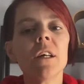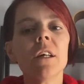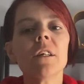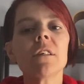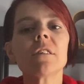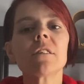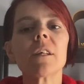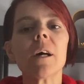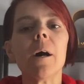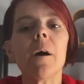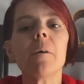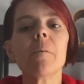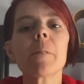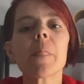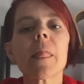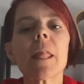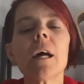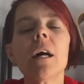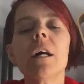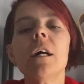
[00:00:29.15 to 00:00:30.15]
So,
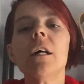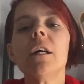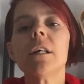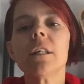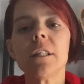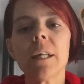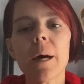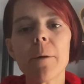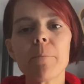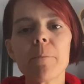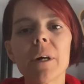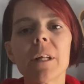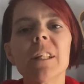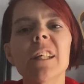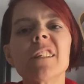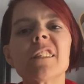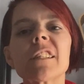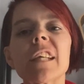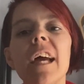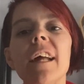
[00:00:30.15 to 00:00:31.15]
yep,
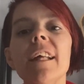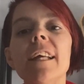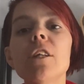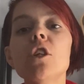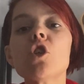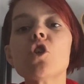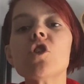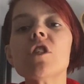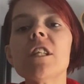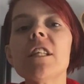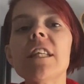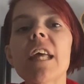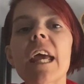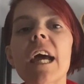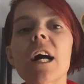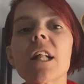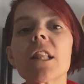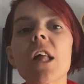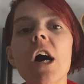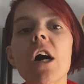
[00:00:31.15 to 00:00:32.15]
let's get into the
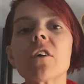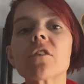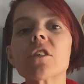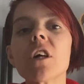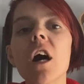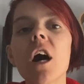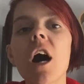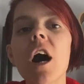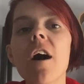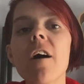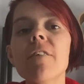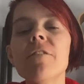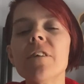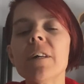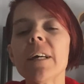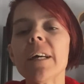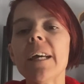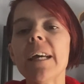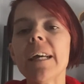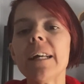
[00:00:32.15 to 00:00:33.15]
nail art of
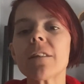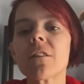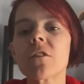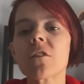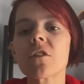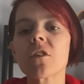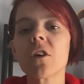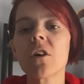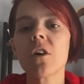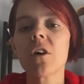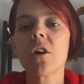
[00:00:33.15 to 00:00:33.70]
it